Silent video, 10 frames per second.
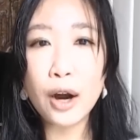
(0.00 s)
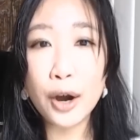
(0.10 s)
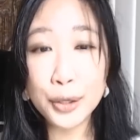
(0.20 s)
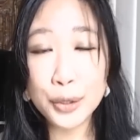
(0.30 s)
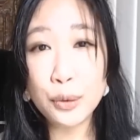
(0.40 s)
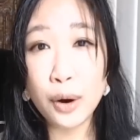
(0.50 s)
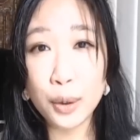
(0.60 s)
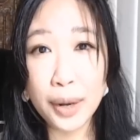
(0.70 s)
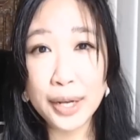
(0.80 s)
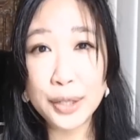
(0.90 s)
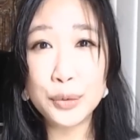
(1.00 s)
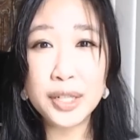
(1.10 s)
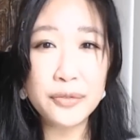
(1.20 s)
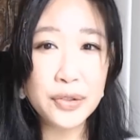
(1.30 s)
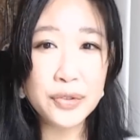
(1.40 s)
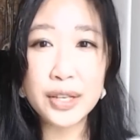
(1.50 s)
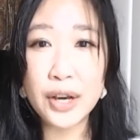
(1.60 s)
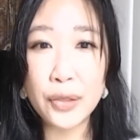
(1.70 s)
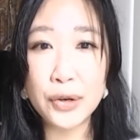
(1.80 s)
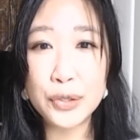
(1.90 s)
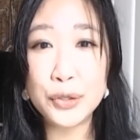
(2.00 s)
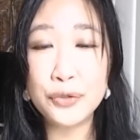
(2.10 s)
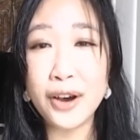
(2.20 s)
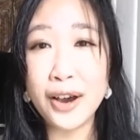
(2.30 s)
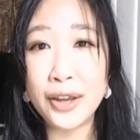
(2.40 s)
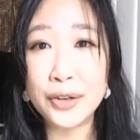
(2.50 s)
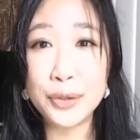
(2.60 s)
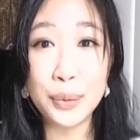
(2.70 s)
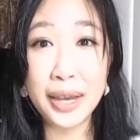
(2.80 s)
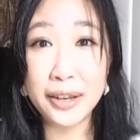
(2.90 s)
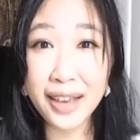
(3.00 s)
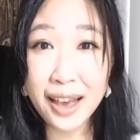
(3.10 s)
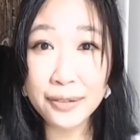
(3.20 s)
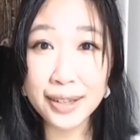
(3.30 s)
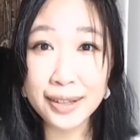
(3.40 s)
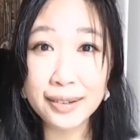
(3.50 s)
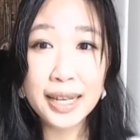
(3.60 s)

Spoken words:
argue our way to convincing others to find the way of heaven.